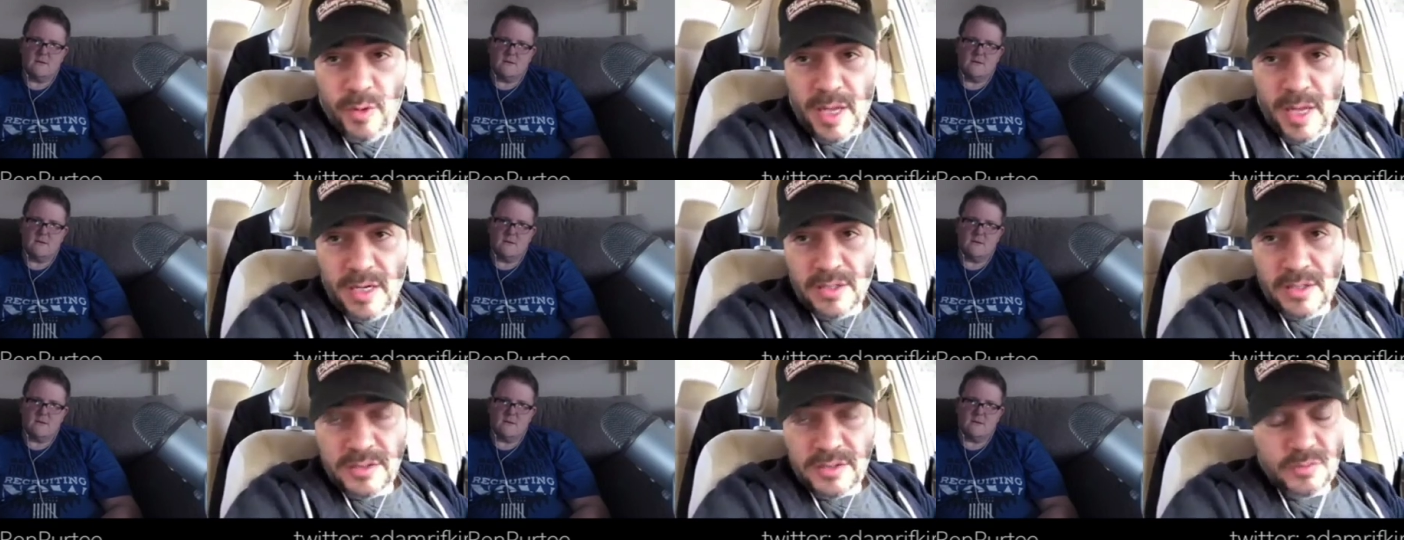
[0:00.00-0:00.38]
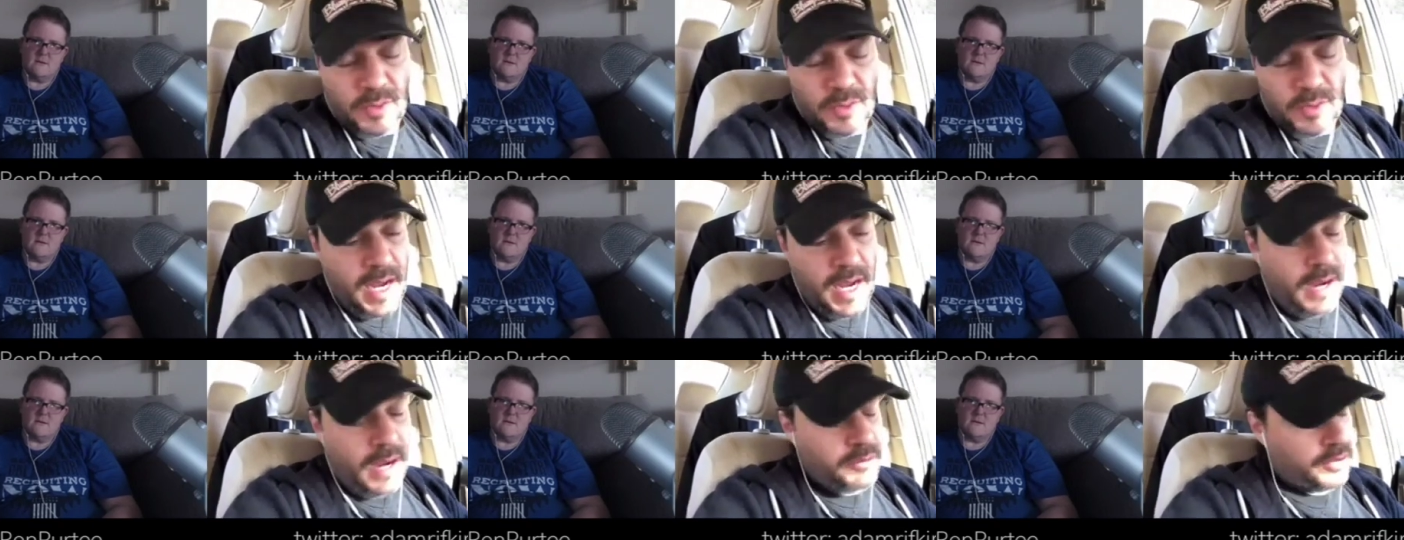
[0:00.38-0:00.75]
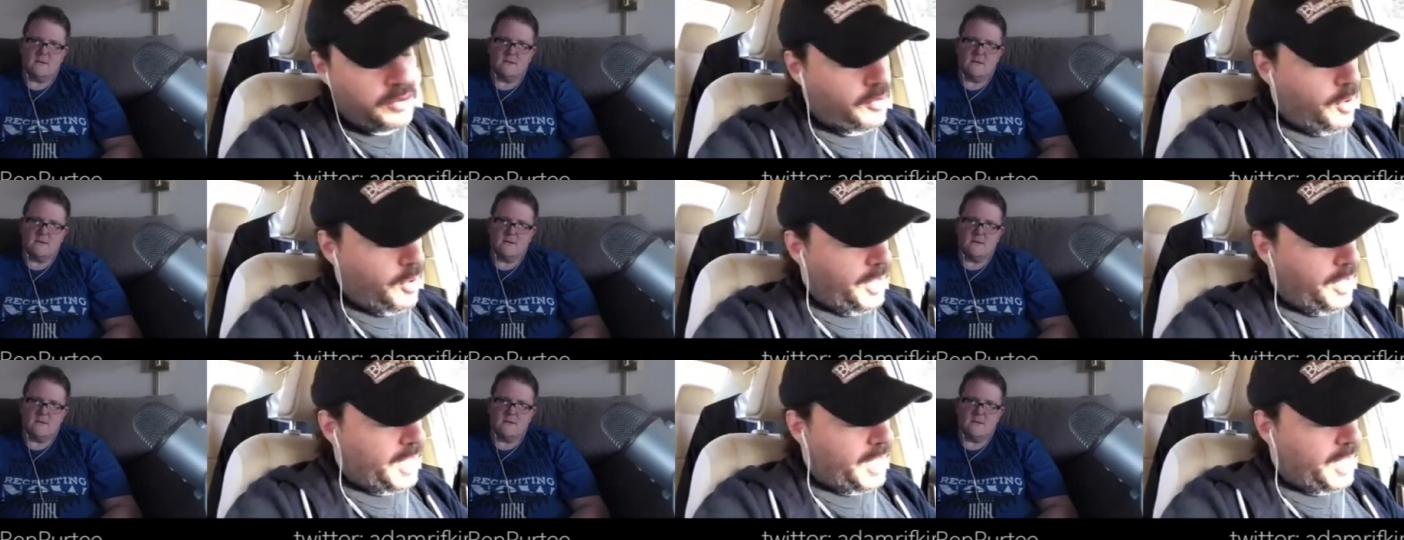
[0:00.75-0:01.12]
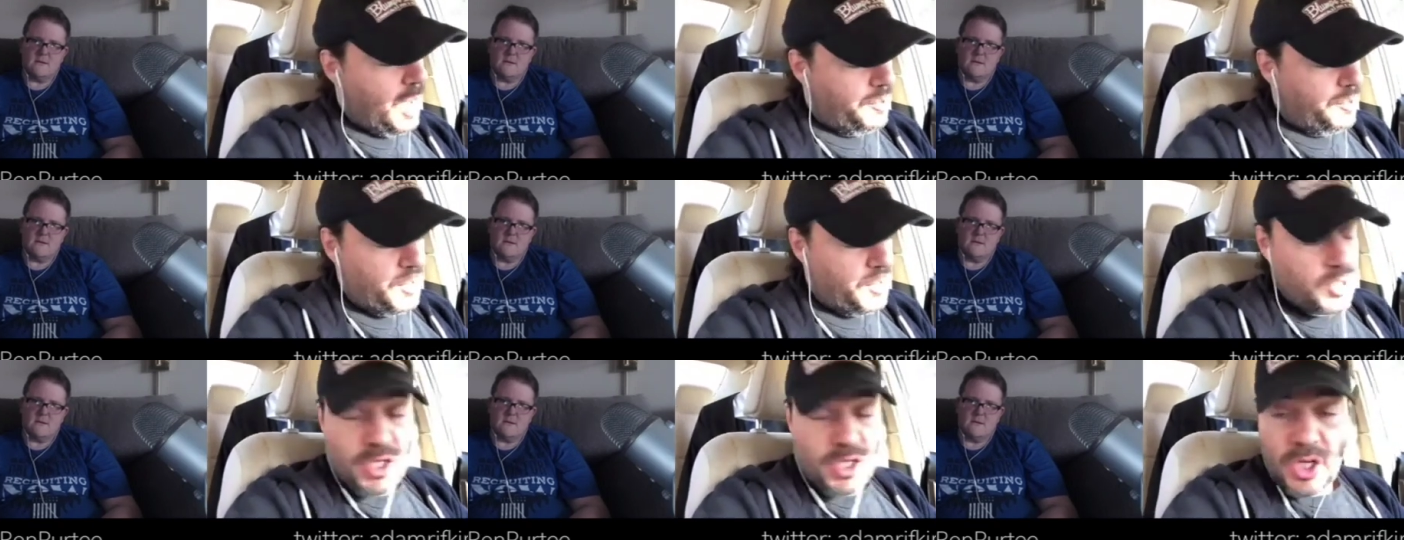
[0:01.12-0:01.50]
Speaker 1: Reynolds. When I was growing
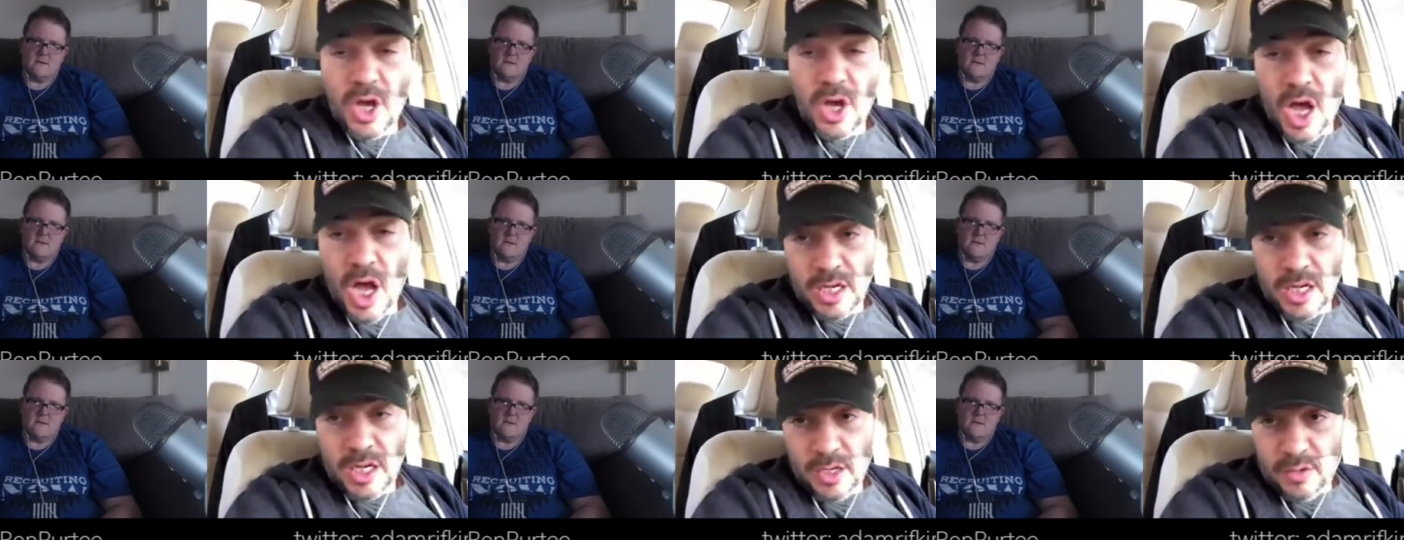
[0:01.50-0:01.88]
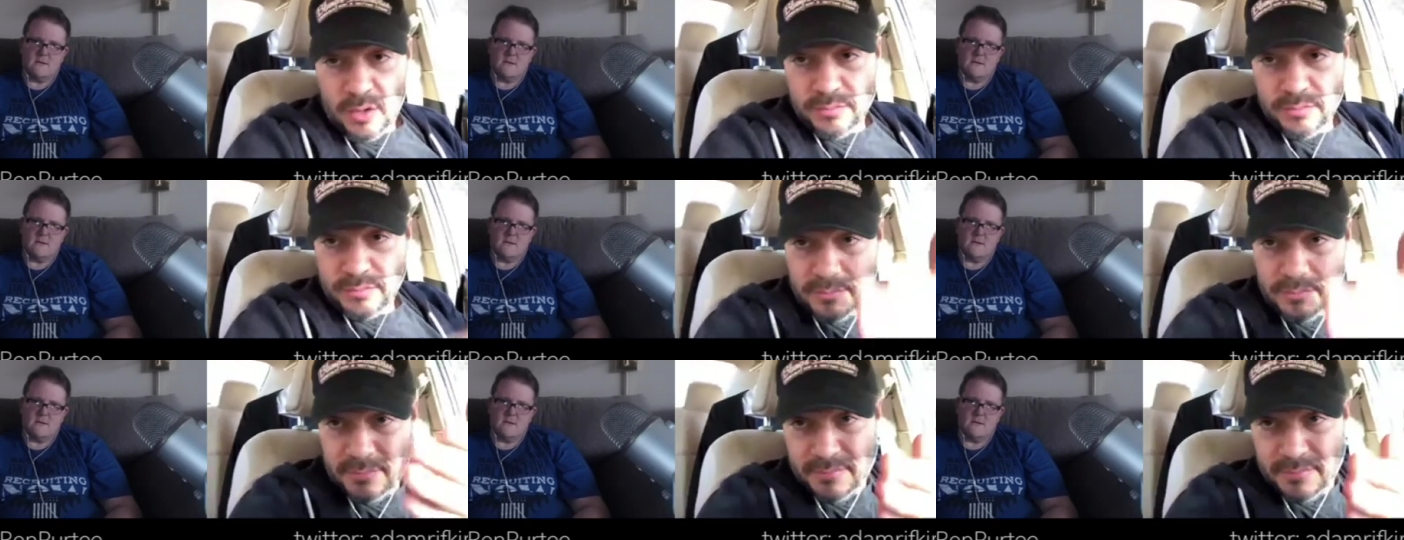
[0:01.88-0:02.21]
up in Chicago,